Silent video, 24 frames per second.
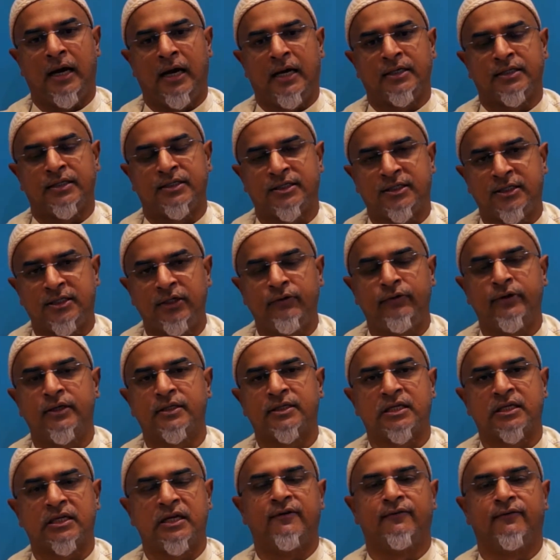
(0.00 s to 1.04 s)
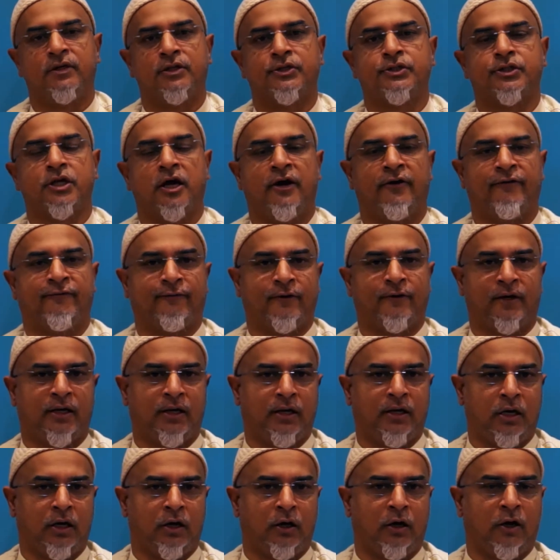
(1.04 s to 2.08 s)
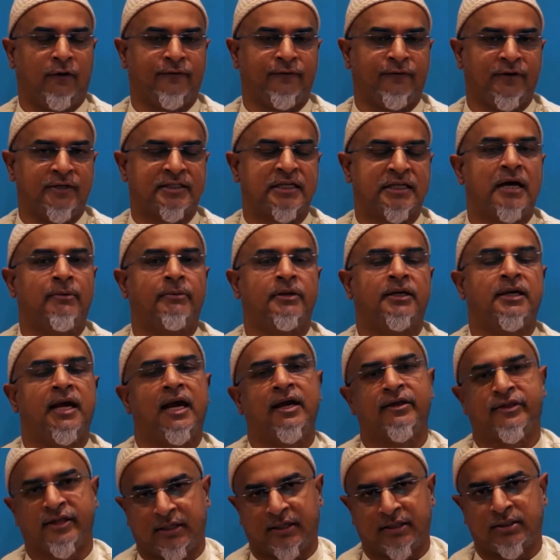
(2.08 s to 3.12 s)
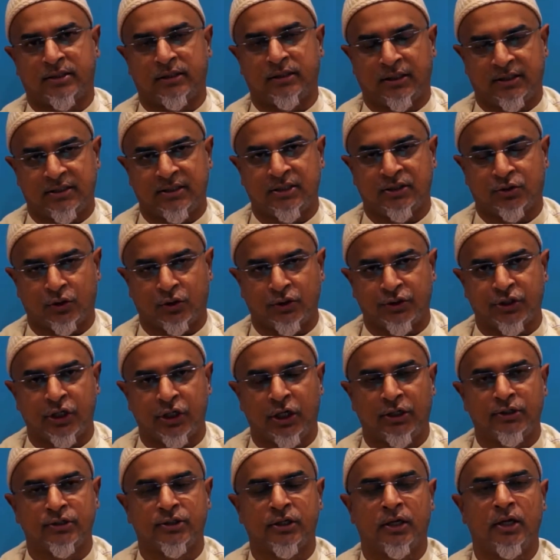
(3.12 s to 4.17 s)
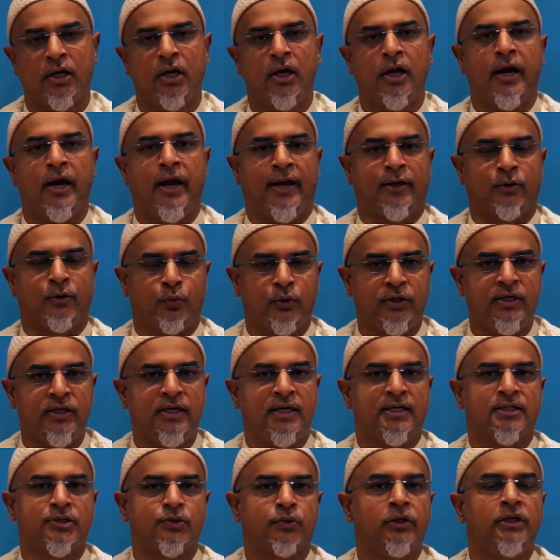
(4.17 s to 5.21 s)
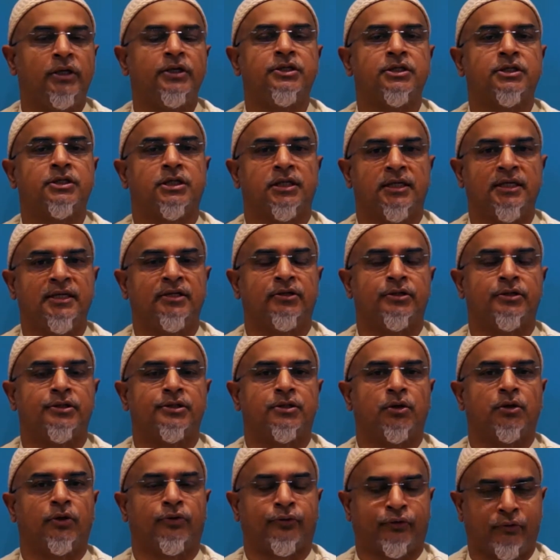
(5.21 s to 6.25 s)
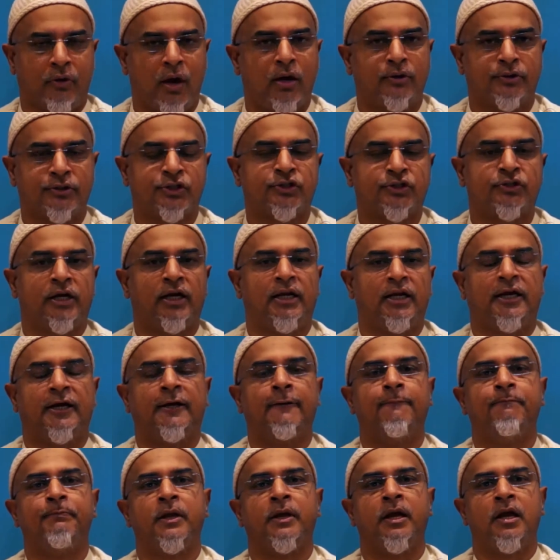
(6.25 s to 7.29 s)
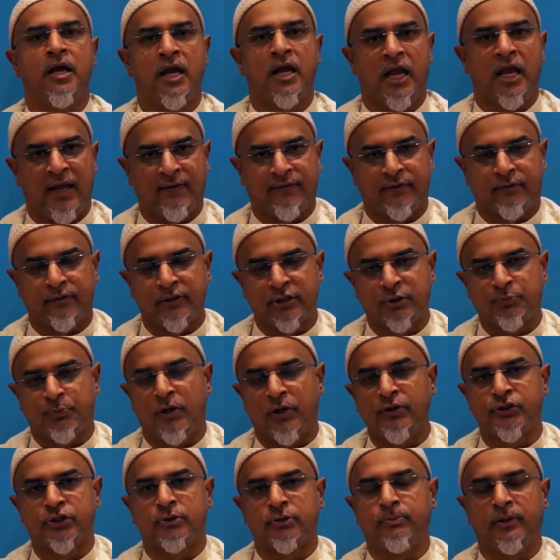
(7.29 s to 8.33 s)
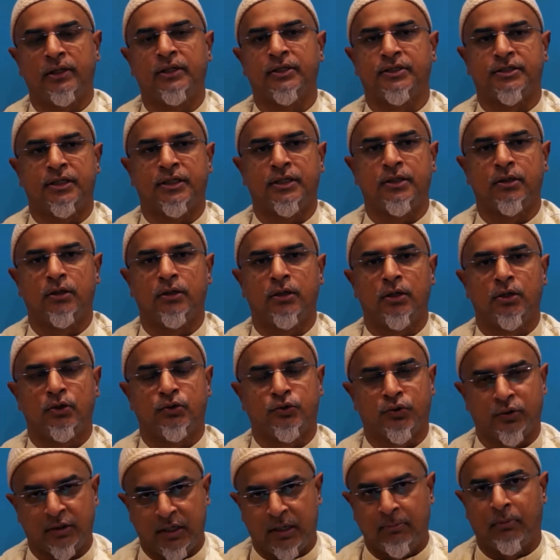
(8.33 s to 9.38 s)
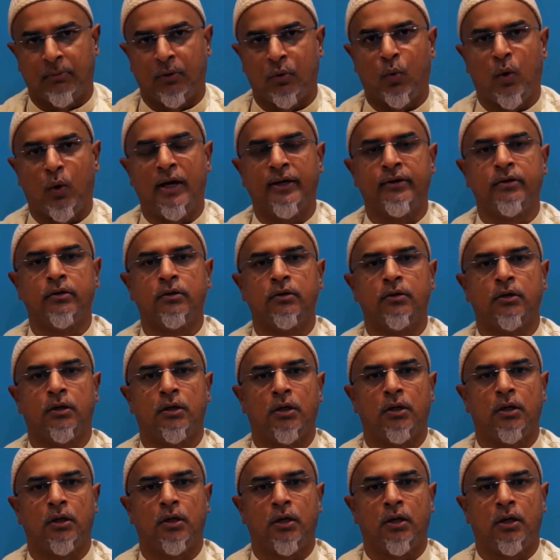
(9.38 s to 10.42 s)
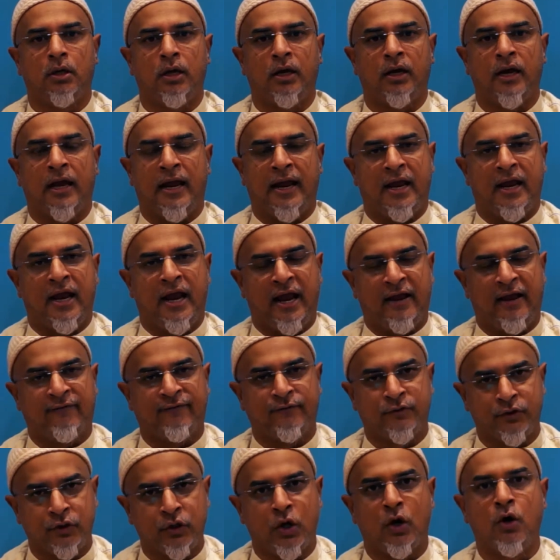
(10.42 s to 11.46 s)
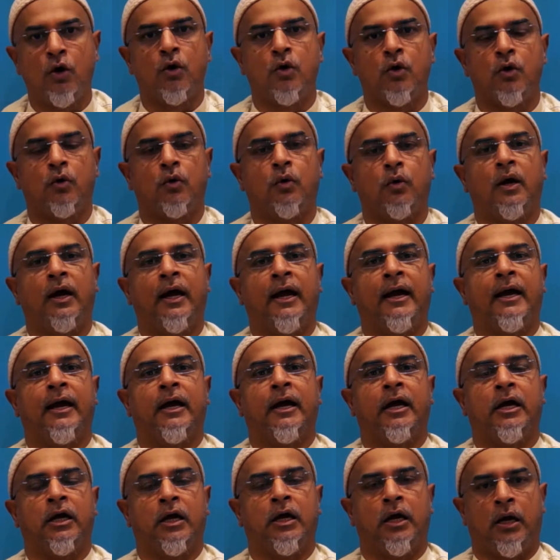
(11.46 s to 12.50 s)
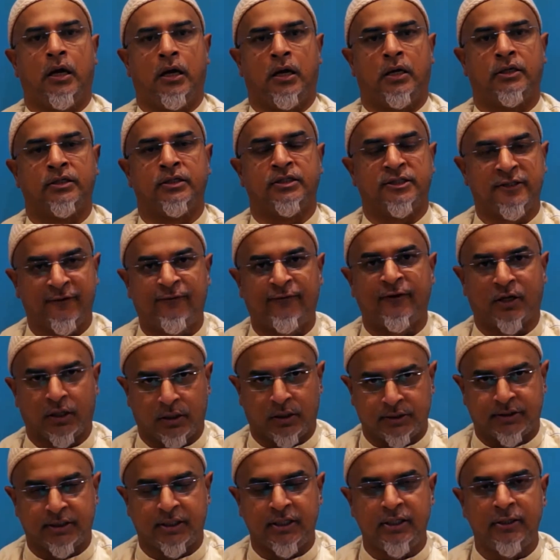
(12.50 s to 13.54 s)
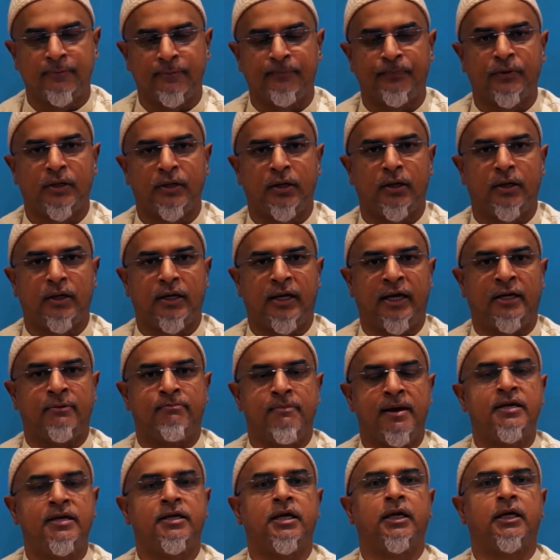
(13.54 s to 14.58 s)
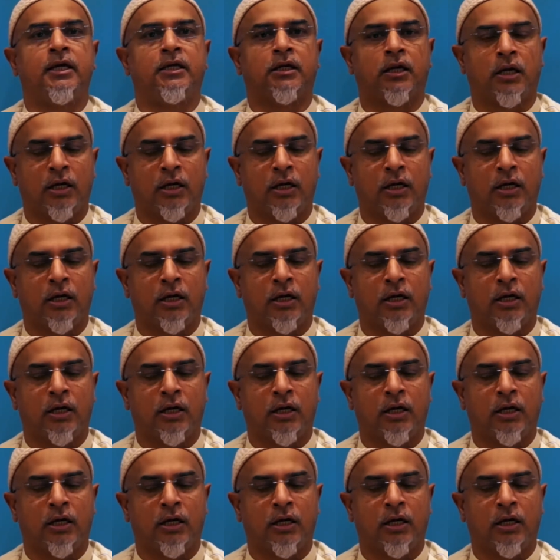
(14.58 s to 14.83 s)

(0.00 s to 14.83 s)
serious levels of Islamic ethics that this is concerned. And we as religious leaders throughout Australia have a responsibility to, number one, have no difficulty in making it